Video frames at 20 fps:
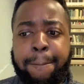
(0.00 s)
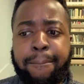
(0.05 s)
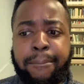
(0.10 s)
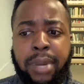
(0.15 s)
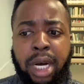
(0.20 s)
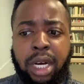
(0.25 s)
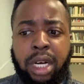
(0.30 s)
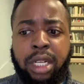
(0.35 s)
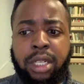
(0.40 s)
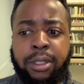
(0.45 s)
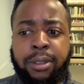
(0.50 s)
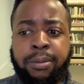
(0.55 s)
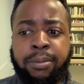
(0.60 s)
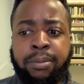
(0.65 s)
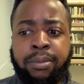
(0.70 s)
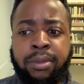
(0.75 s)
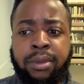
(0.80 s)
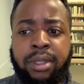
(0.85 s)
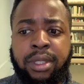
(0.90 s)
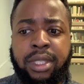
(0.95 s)
but
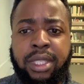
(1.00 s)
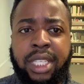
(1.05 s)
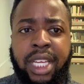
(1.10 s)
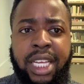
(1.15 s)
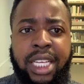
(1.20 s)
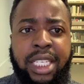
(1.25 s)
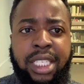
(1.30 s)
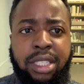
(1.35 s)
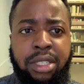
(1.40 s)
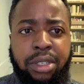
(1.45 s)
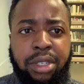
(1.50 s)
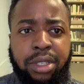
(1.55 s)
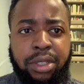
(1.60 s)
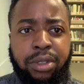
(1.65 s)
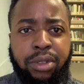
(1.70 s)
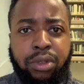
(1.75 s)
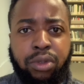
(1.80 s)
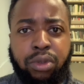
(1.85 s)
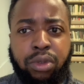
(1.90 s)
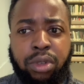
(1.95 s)
they
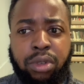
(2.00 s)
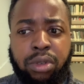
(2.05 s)
still